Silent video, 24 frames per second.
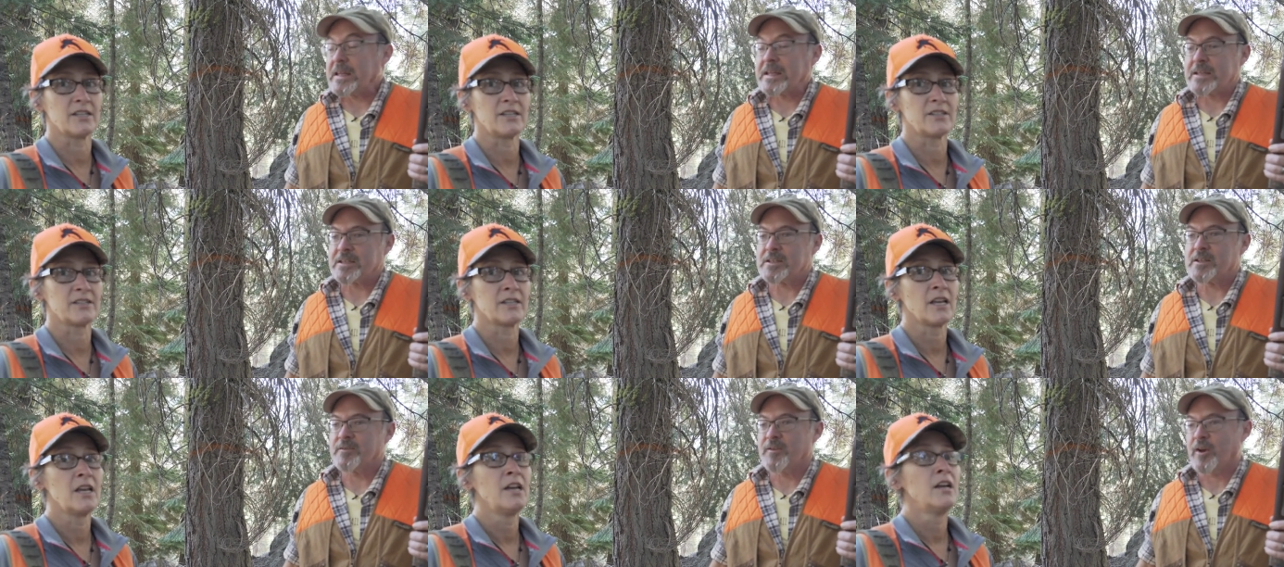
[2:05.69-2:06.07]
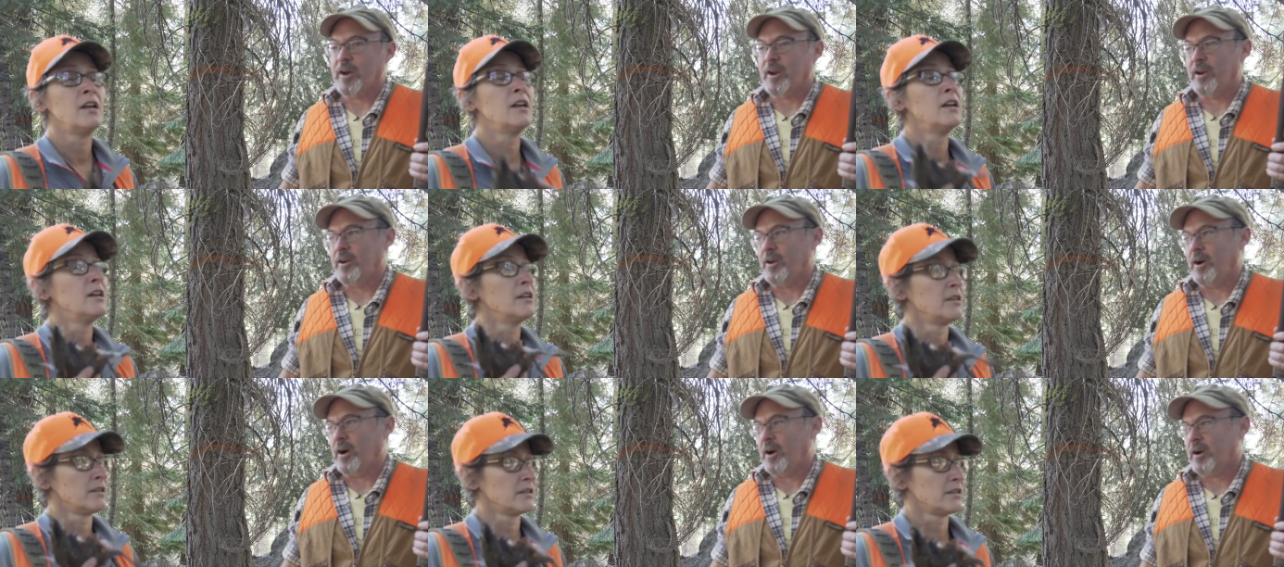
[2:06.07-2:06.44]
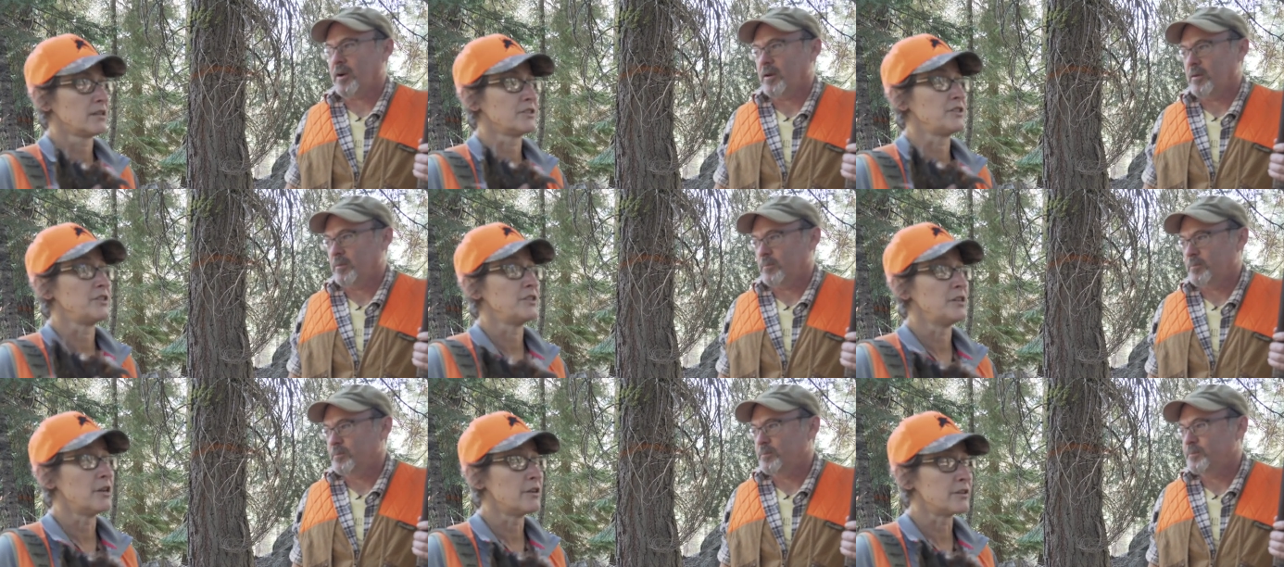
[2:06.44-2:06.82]
Speaker 1: Unless you've got a dog.
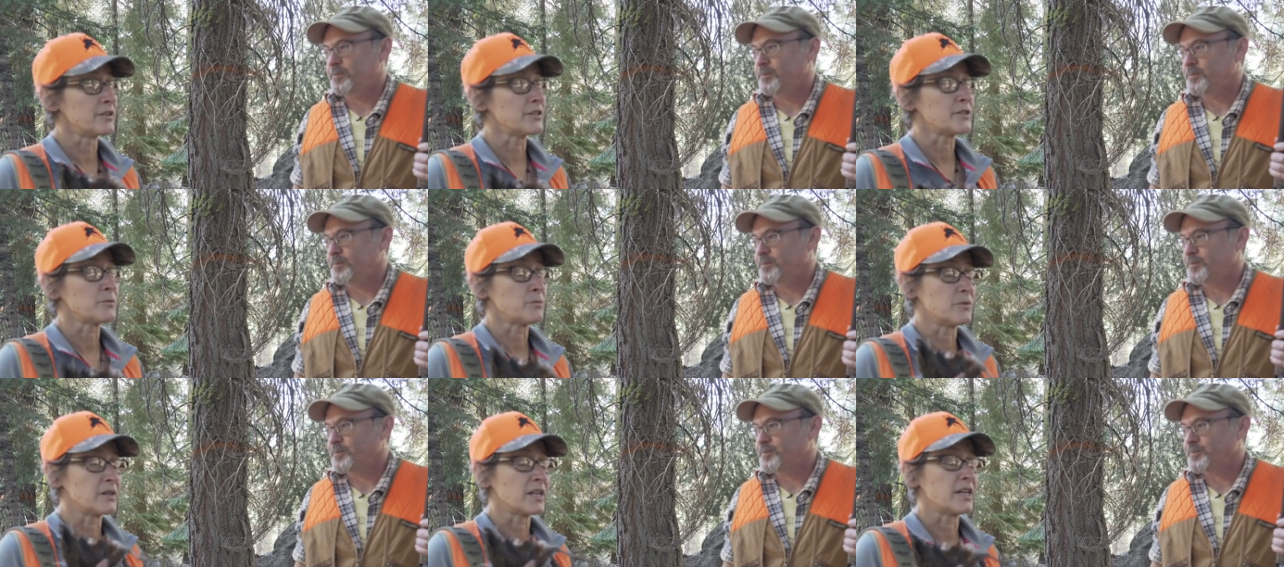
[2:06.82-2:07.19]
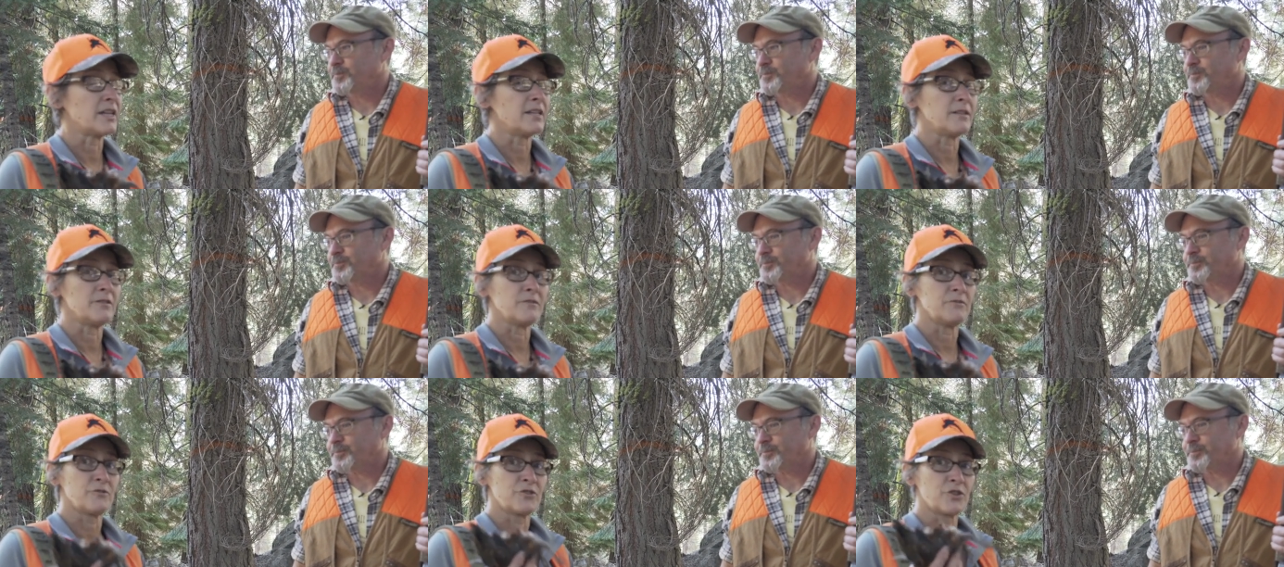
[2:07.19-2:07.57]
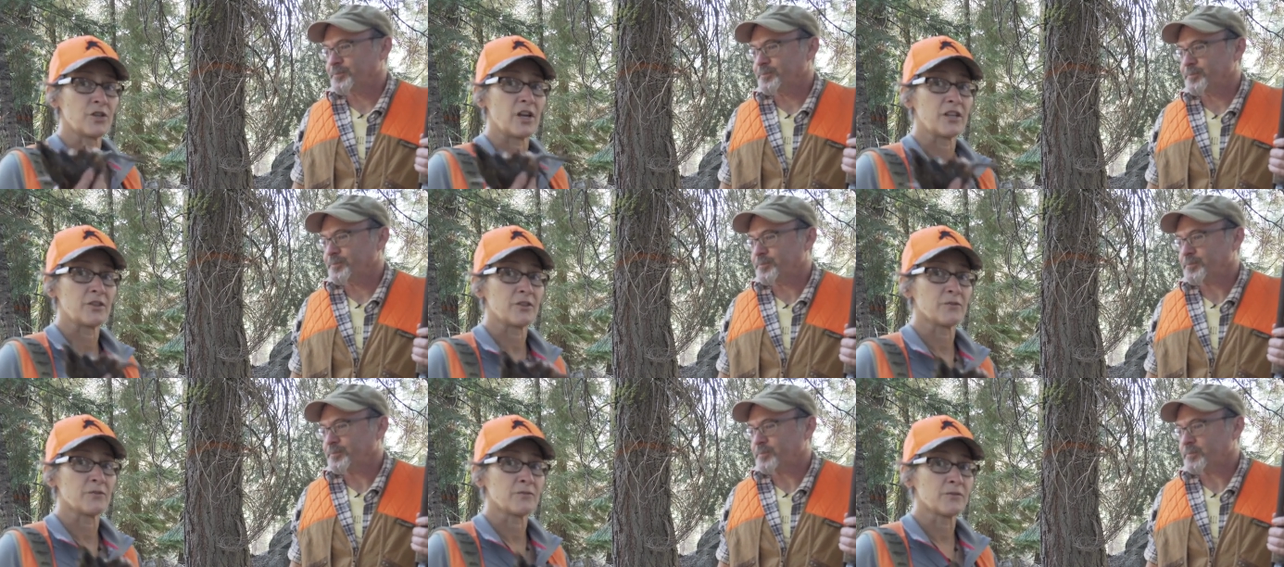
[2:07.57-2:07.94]
Because you notice when I
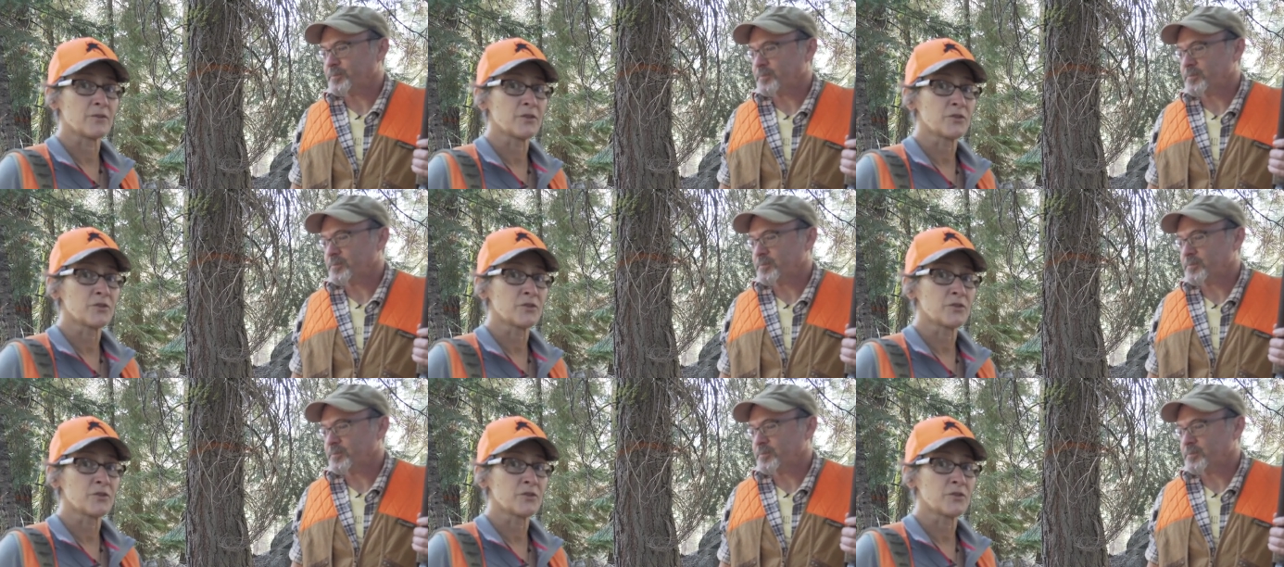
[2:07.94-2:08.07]
shot the